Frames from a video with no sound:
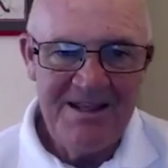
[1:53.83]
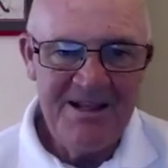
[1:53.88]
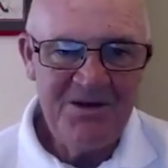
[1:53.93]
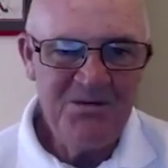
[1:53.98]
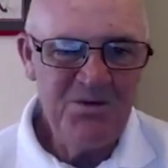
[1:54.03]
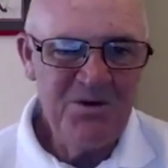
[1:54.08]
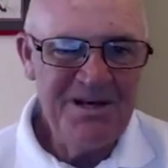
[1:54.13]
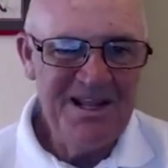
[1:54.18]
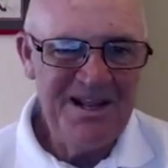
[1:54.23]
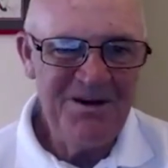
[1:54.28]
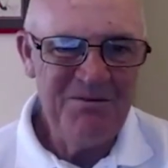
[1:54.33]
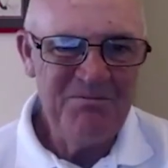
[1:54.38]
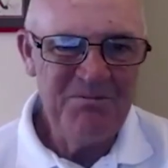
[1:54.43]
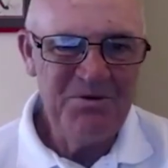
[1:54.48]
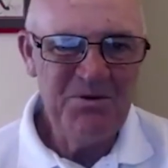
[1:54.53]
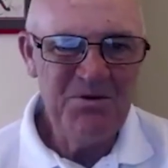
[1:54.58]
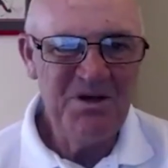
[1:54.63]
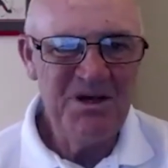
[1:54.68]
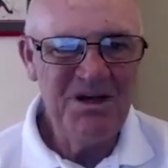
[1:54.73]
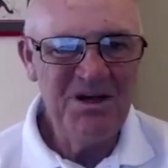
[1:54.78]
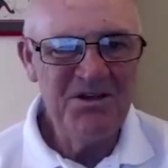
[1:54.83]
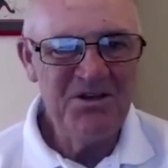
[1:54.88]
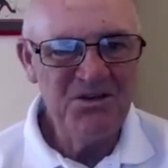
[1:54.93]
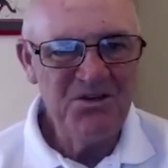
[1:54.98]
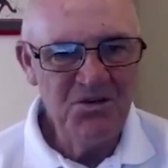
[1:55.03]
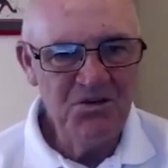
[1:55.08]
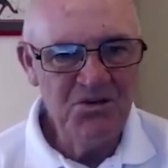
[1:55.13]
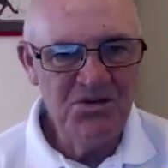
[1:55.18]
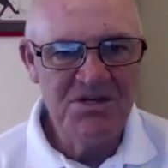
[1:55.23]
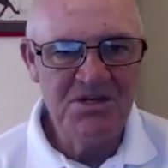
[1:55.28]
That will help you a
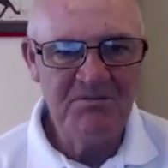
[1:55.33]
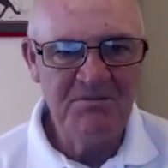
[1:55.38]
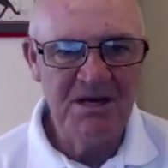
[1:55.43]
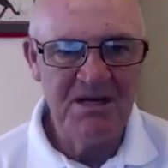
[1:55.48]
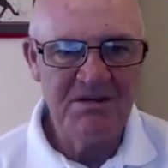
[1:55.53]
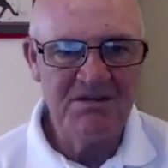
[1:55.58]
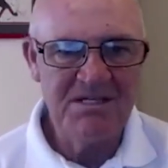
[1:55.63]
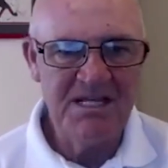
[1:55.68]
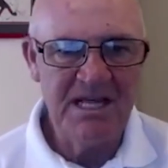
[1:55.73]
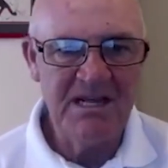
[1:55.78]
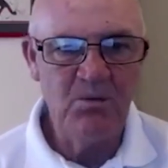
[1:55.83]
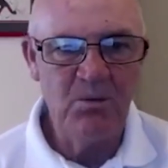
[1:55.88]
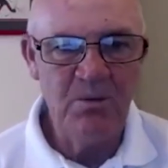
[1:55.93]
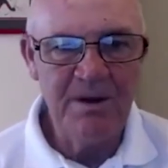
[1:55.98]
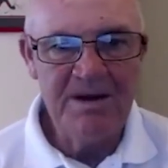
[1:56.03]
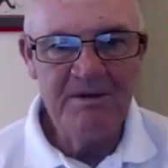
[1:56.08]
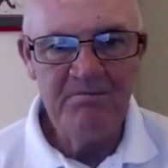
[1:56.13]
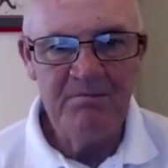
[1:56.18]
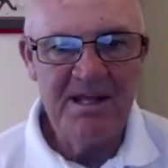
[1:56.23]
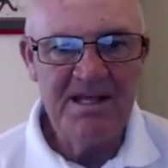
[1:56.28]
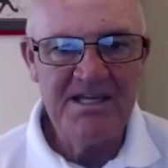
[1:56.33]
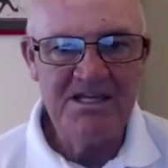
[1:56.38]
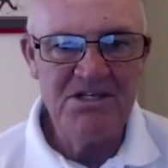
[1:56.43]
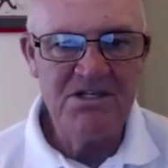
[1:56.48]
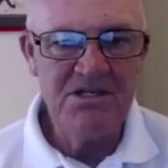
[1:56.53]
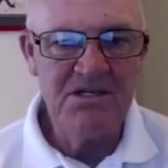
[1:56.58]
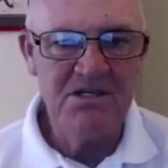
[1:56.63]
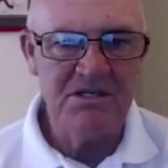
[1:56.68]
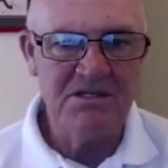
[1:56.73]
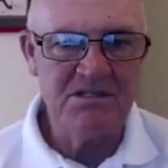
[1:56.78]
huge amount. And when play
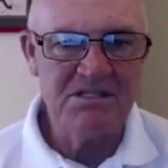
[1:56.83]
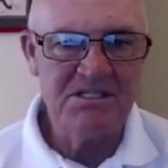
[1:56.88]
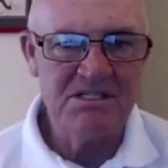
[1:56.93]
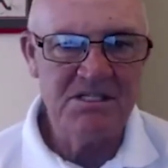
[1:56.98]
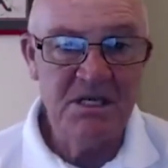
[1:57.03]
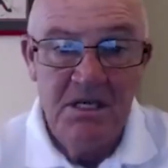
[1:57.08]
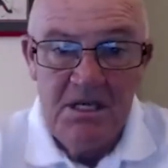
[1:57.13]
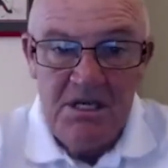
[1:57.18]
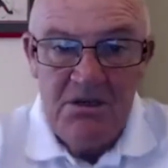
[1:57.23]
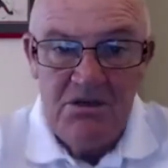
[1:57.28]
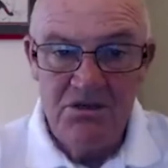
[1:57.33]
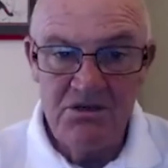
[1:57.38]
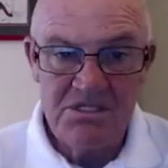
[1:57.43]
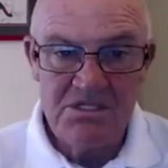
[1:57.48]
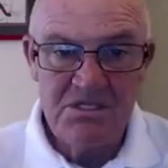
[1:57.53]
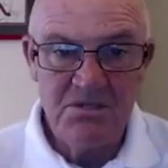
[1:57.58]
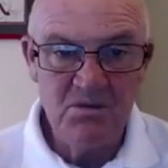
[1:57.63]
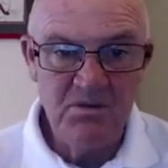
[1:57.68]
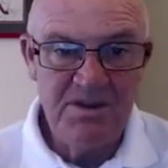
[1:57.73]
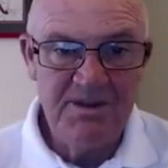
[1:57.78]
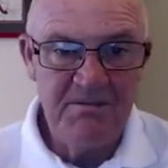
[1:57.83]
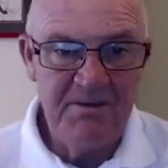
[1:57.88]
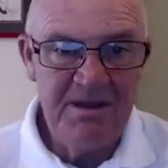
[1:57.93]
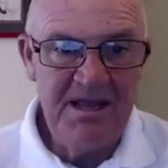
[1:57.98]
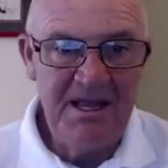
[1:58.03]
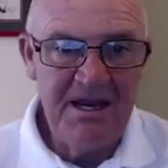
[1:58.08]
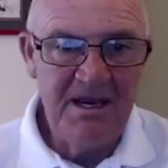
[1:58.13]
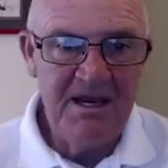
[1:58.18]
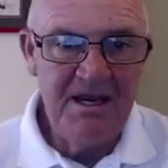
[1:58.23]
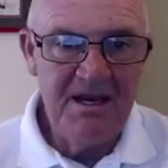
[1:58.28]
turns, you're still with a
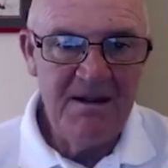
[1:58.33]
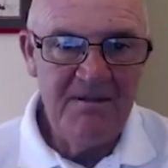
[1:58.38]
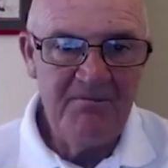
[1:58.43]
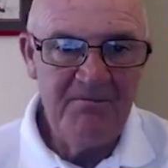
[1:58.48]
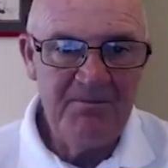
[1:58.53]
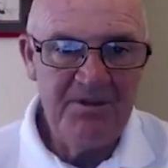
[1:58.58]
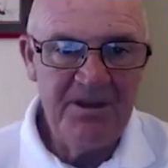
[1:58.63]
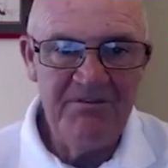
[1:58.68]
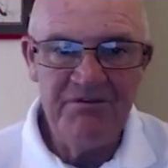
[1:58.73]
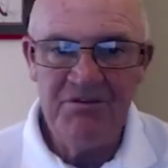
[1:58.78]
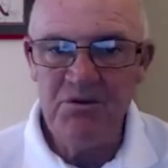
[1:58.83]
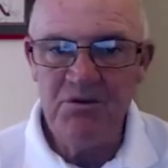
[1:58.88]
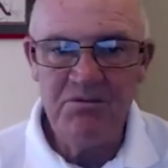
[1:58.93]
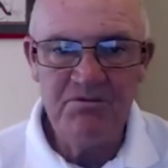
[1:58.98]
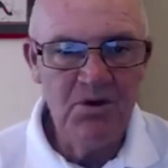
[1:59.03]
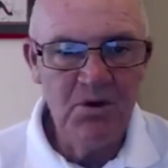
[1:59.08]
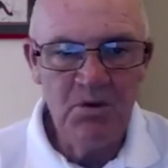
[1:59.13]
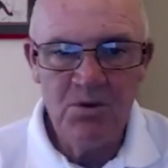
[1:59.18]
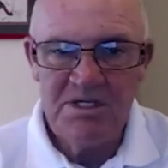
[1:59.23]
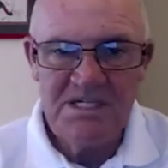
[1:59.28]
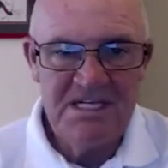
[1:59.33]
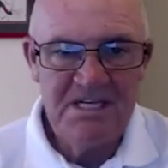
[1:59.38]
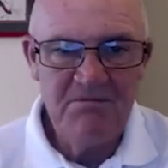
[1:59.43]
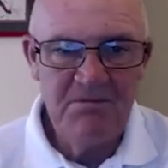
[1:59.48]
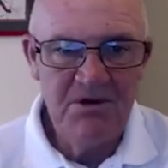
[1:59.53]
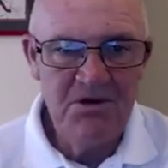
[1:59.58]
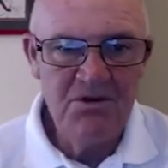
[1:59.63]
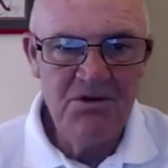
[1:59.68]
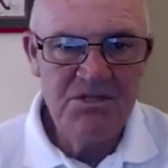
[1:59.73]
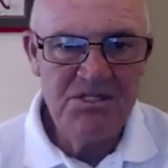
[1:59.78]
man. If you, your team
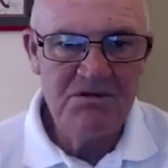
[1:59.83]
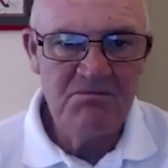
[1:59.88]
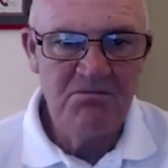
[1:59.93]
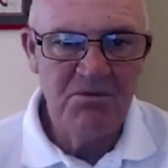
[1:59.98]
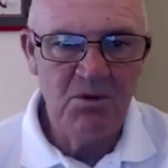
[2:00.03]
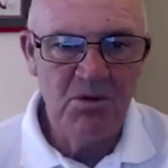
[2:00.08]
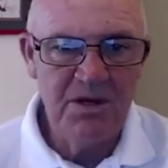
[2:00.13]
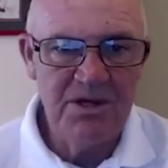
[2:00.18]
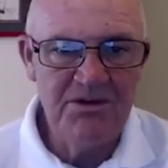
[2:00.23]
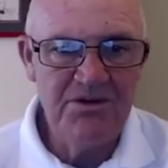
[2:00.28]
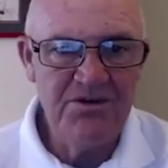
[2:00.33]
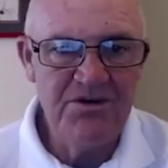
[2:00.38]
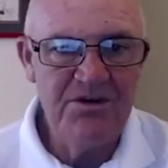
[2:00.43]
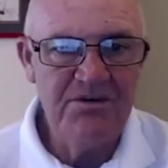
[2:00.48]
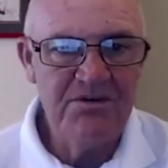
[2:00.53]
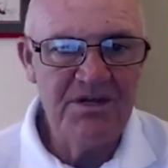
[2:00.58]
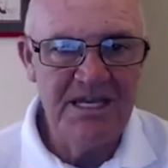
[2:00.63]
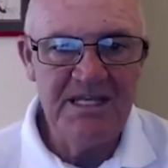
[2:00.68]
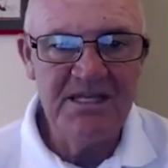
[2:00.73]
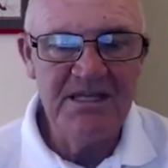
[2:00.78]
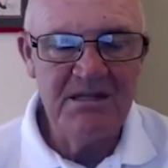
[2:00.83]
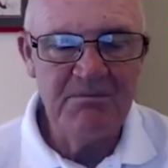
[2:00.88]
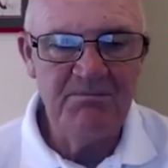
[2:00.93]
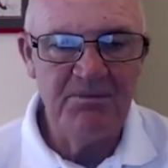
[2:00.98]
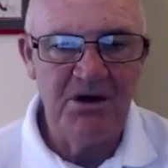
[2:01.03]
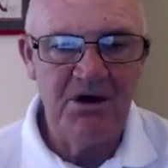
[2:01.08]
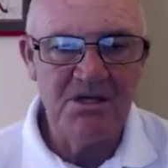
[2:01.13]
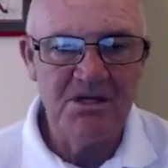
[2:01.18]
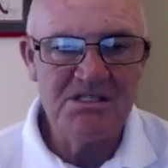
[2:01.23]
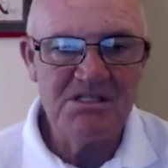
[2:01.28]
lose the ball and you don't get the
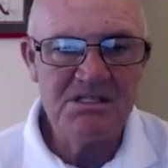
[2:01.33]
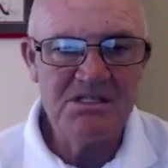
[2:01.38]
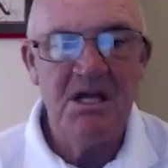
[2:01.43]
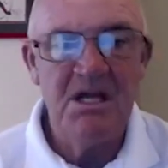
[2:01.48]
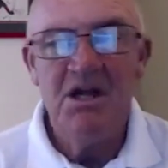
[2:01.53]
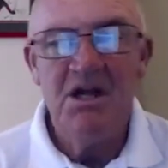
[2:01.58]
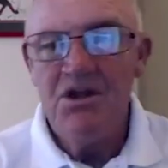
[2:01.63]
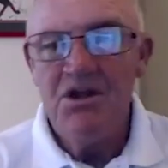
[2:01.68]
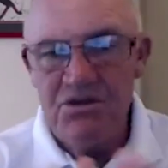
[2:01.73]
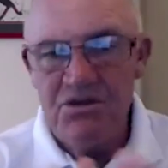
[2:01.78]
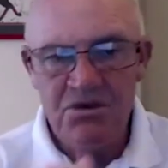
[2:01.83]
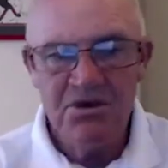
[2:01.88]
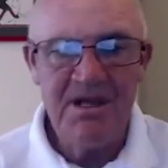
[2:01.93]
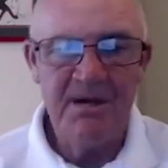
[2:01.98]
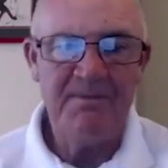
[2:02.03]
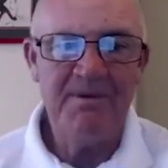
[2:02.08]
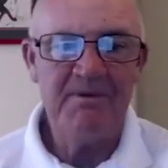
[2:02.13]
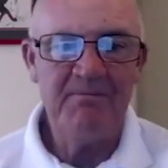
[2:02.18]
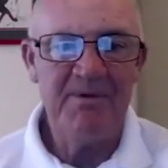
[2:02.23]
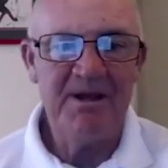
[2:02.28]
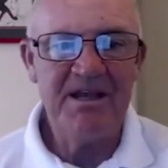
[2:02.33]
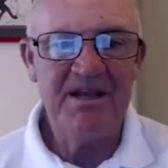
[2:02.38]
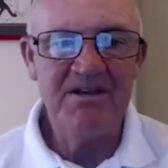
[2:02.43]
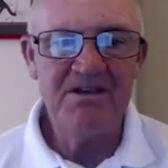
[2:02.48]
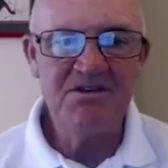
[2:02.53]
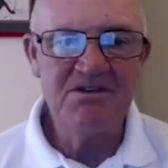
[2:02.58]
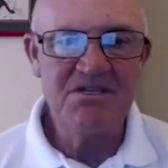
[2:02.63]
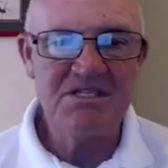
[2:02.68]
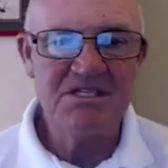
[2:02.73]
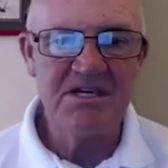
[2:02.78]
pass, you're coming back
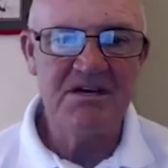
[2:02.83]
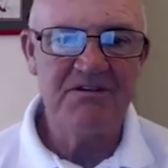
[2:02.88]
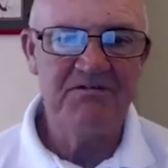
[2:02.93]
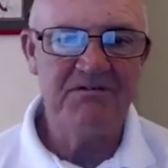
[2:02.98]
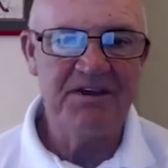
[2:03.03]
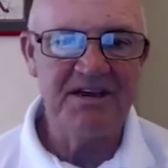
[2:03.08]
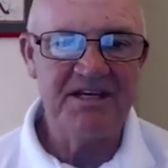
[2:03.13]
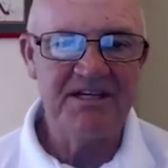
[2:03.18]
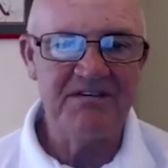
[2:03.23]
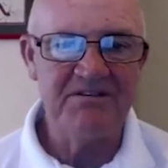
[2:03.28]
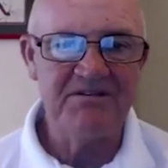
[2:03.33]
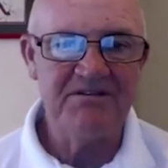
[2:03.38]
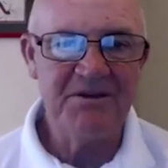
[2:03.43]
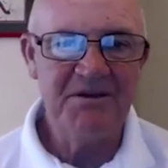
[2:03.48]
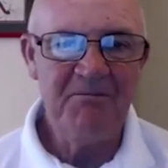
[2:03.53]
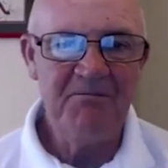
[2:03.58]
still effective.